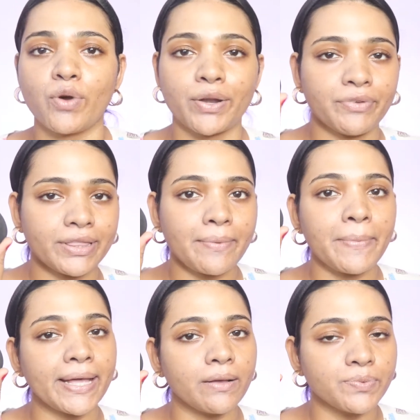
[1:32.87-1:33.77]
one with the
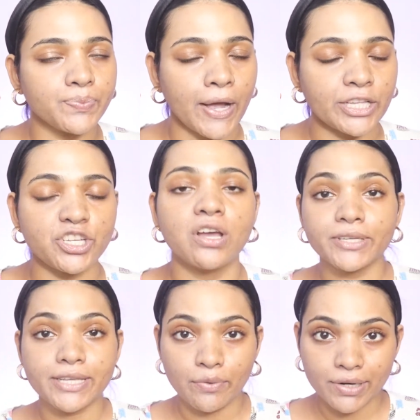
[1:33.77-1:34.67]
makeup sponge,
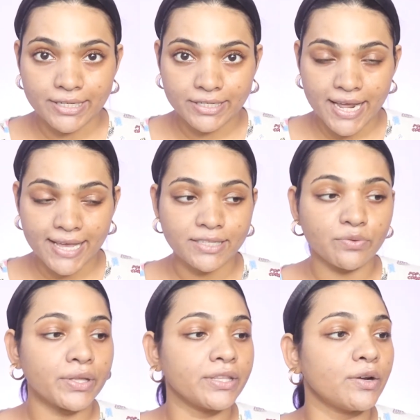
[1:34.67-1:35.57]
because I want to test
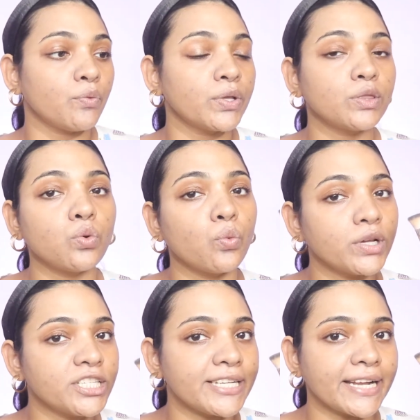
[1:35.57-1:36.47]
whether with
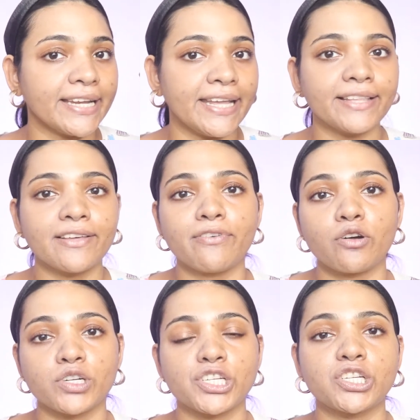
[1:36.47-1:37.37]
which technique the
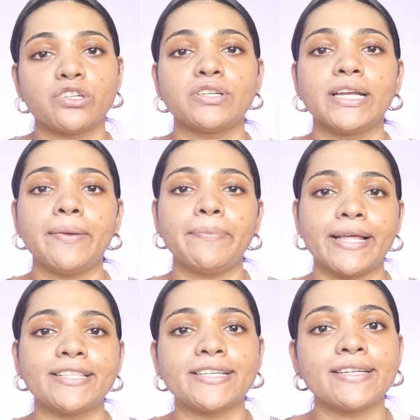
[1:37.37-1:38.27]
foundation really
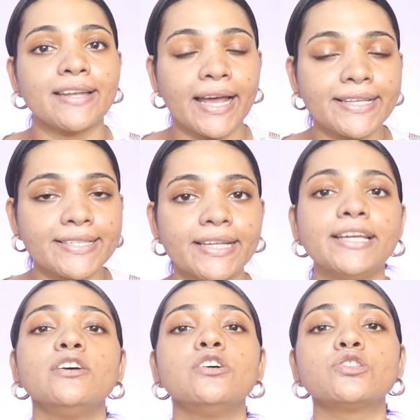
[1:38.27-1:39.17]
blends in nicely.